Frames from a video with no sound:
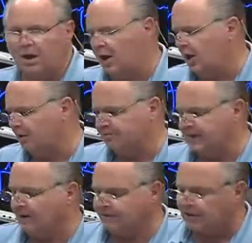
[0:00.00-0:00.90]
Uh,
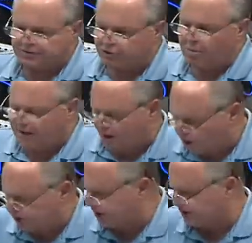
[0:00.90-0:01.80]
now, first, nobody
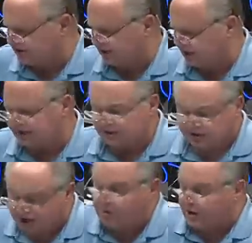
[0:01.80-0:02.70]
heard it on C N N
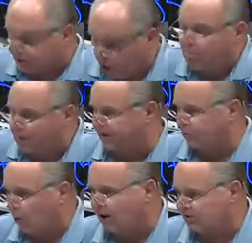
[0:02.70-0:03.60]
because literally
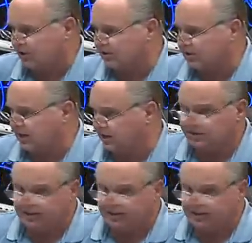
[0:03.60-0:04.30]
nobody's watching C N